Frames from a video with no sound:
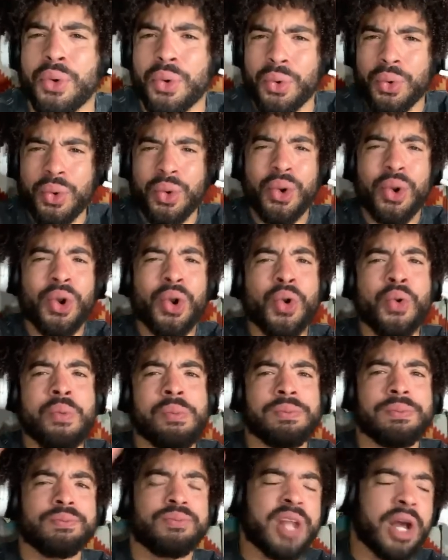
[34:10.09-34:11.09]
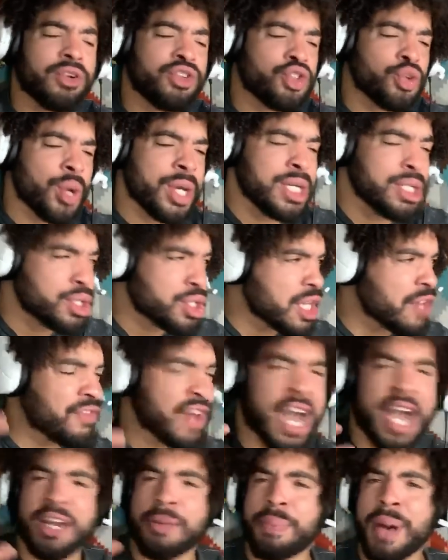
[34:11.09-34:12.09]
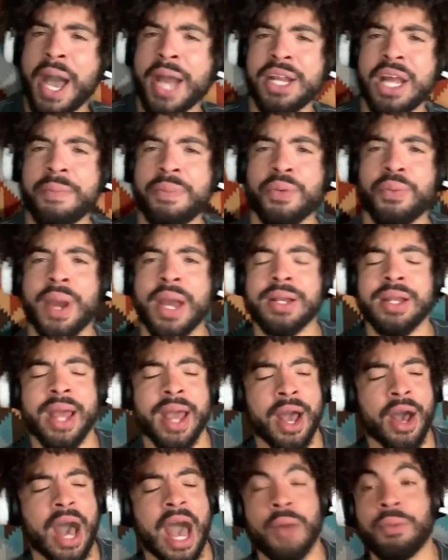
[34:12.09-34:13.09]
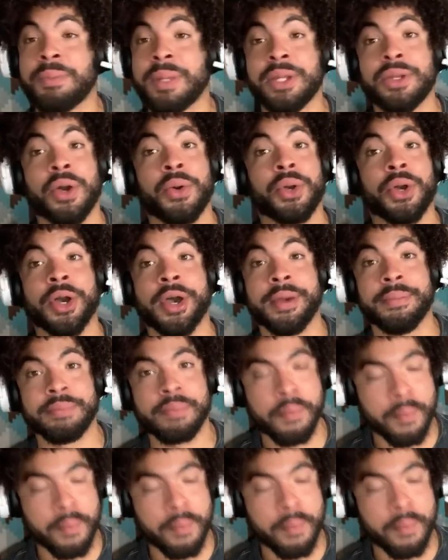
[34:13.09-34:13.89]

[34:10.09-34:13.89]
Ooh, now Joyce, if I had a pineapple right now, I would be no good.